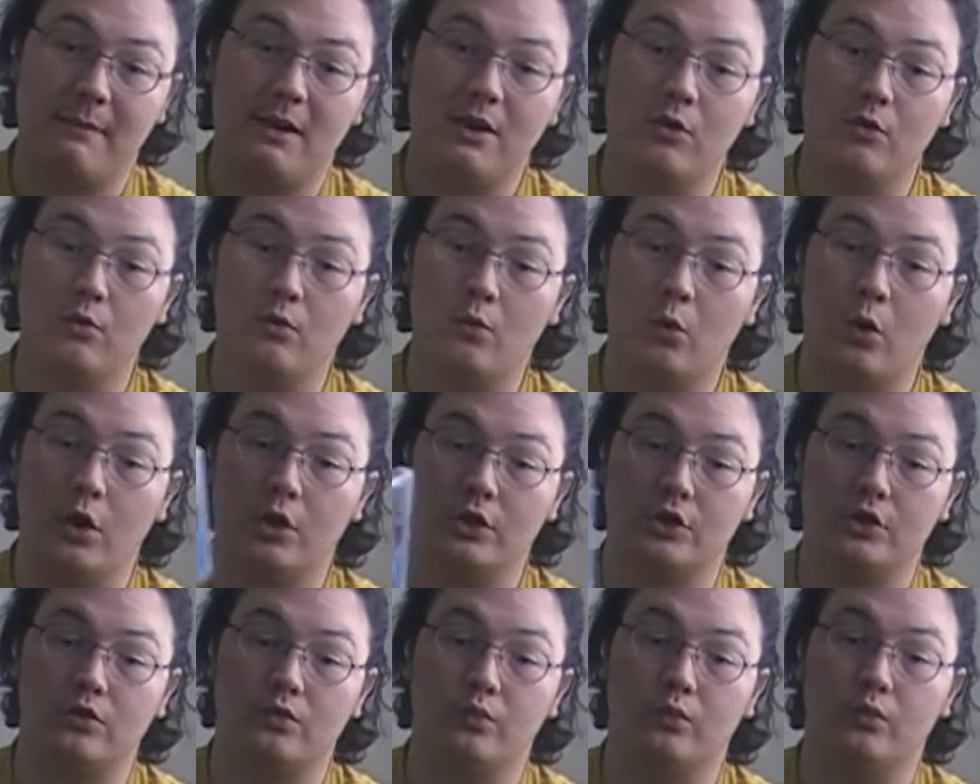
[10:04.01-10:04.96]
It
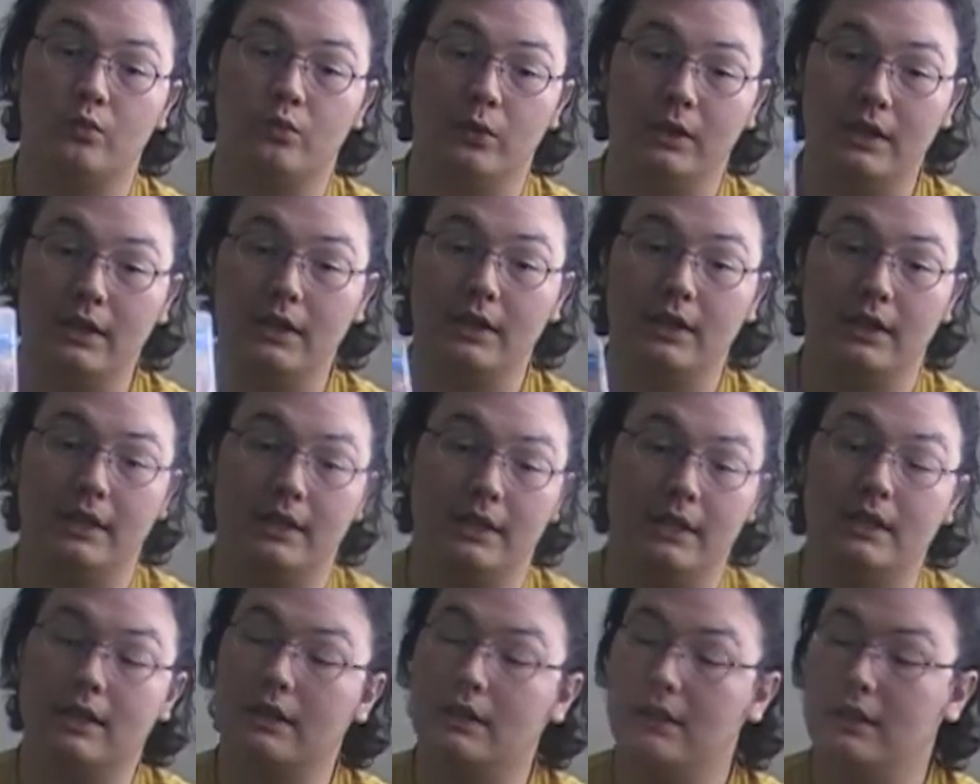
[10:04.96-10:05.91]
was really
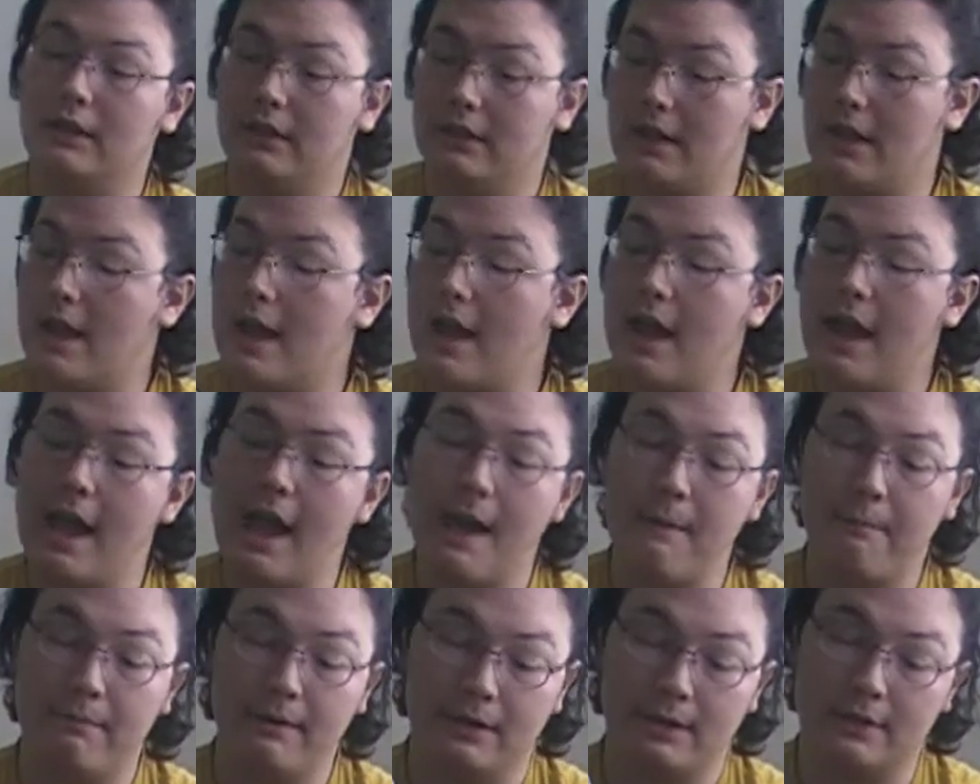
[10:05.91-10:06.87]

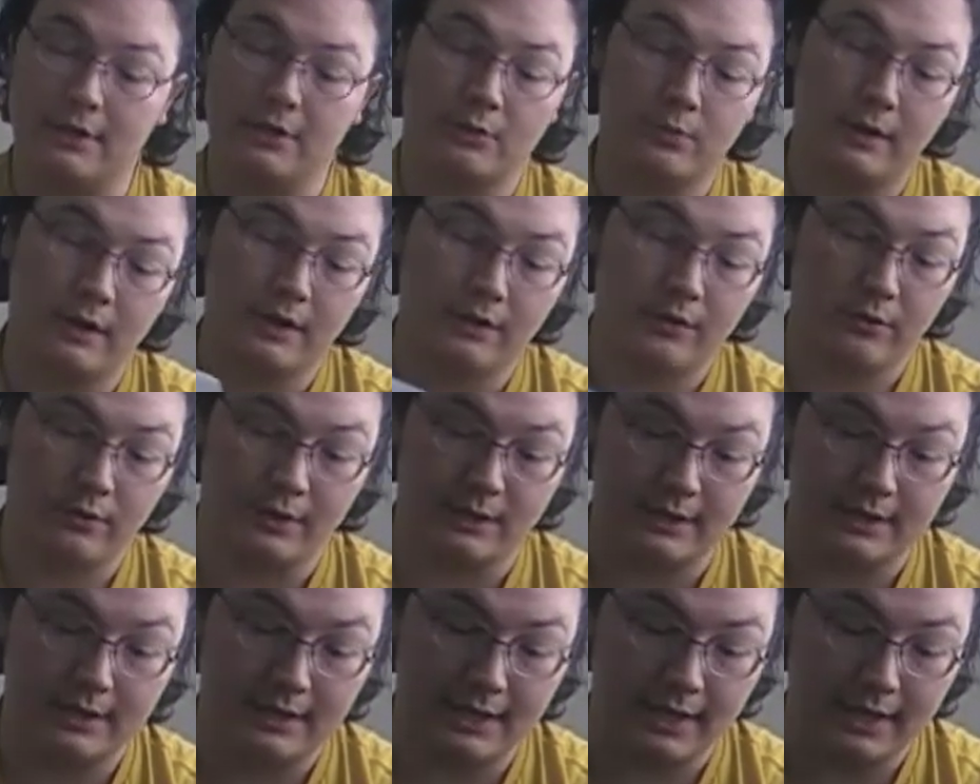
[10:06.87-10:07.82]
epic swinging through the
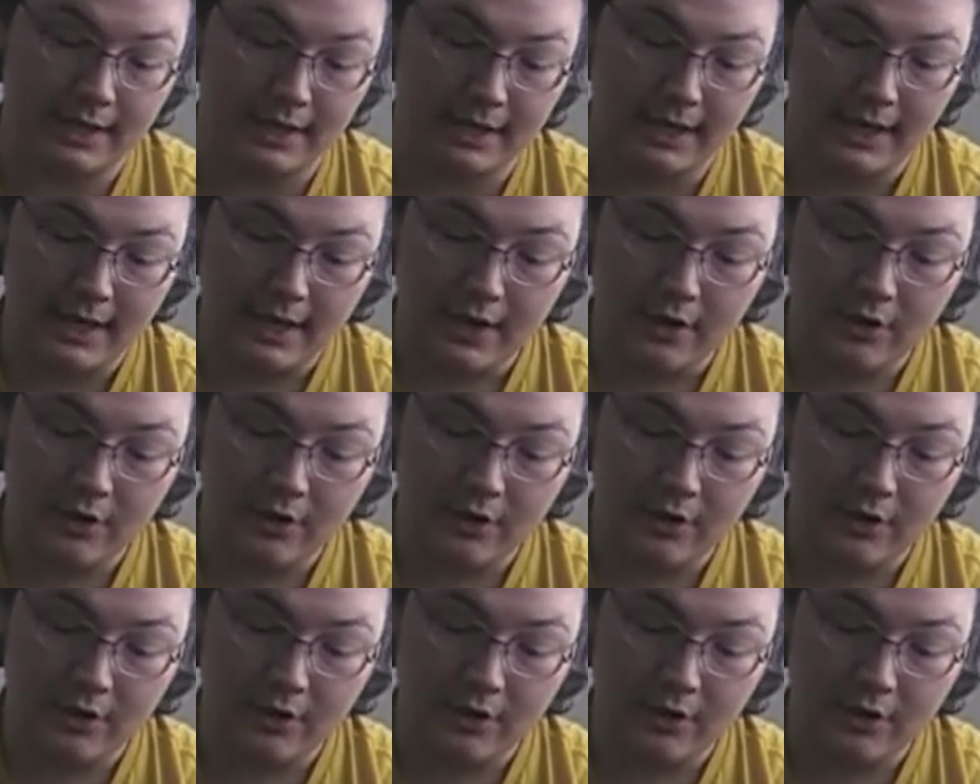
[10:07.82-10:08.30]
city.